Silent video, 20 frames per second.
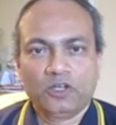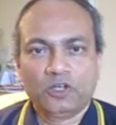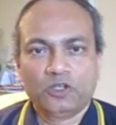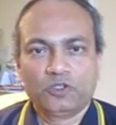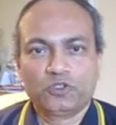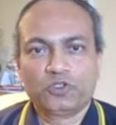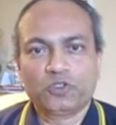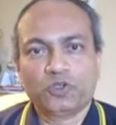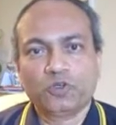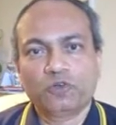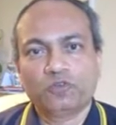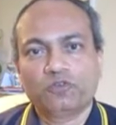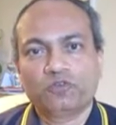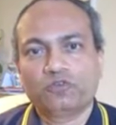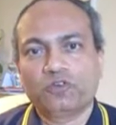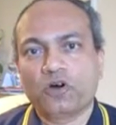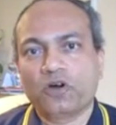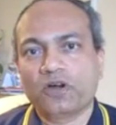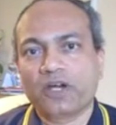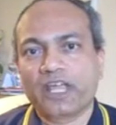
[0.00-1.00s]
So
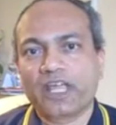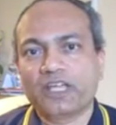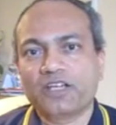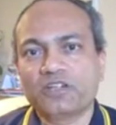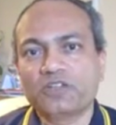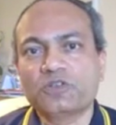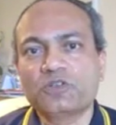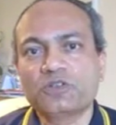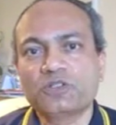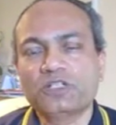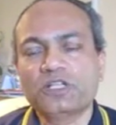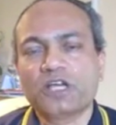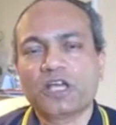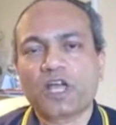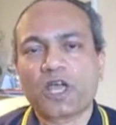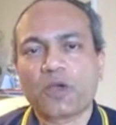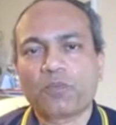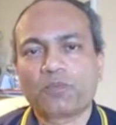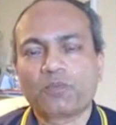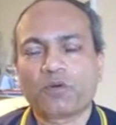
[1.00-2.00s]
for a good
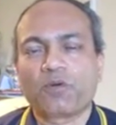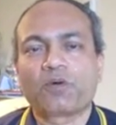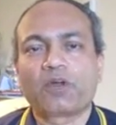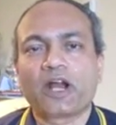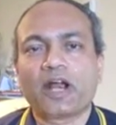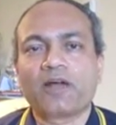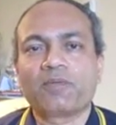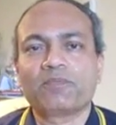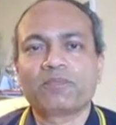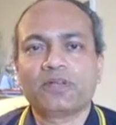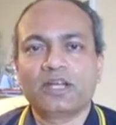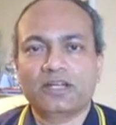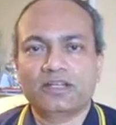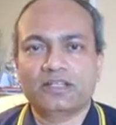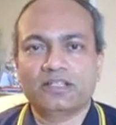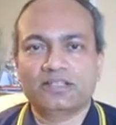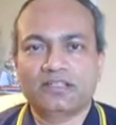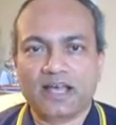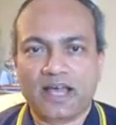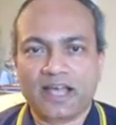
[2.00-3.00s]
program
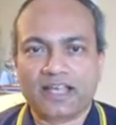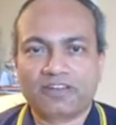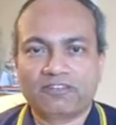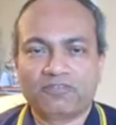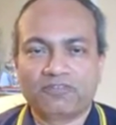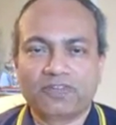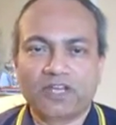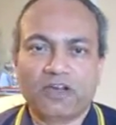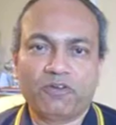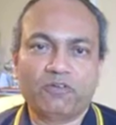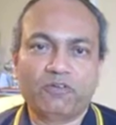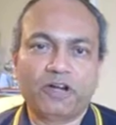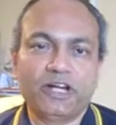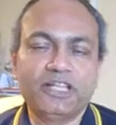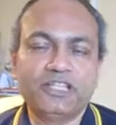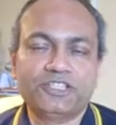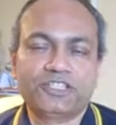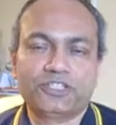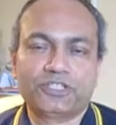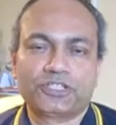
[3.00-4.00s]
design, we have
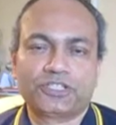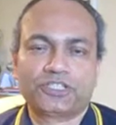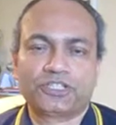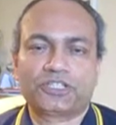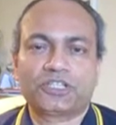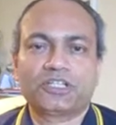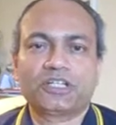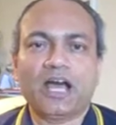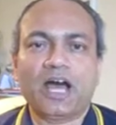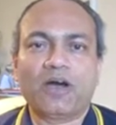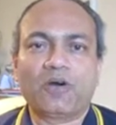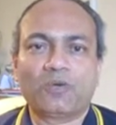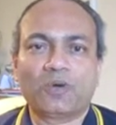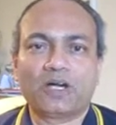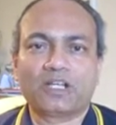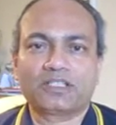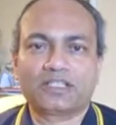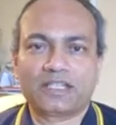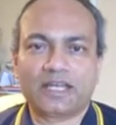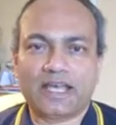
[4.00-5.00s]
reached now
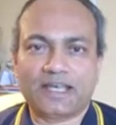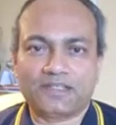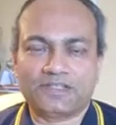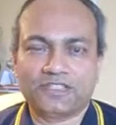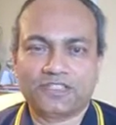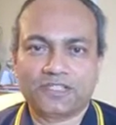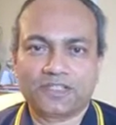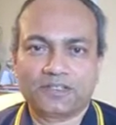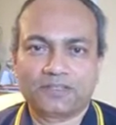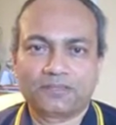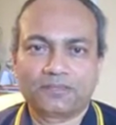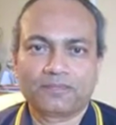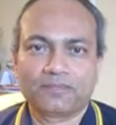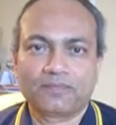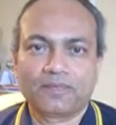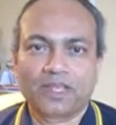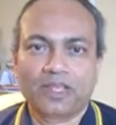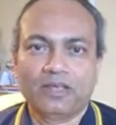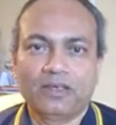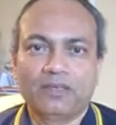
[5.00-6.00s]
a stage
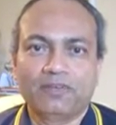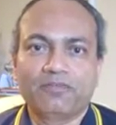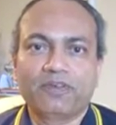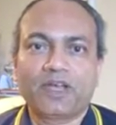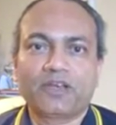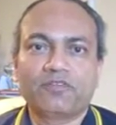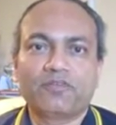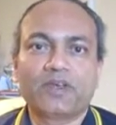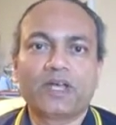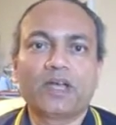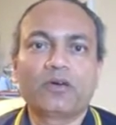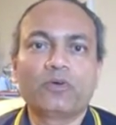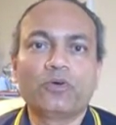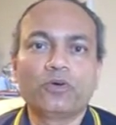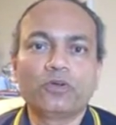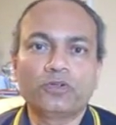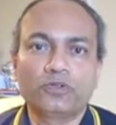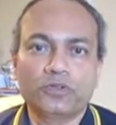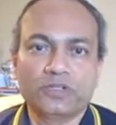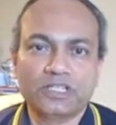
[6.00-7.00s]
where we are
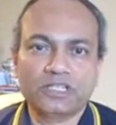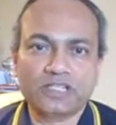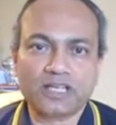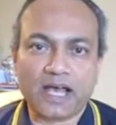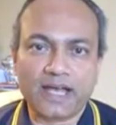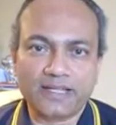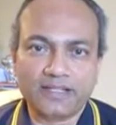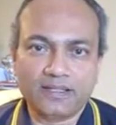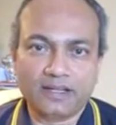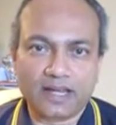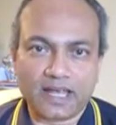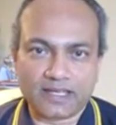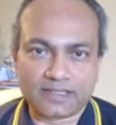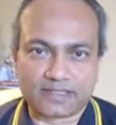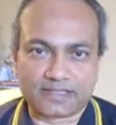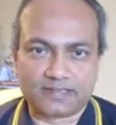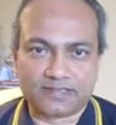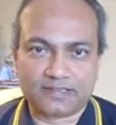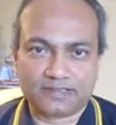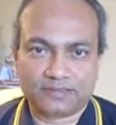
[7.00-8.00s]
going to design
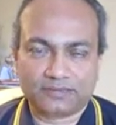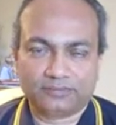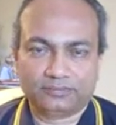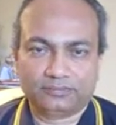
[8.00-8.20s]
classes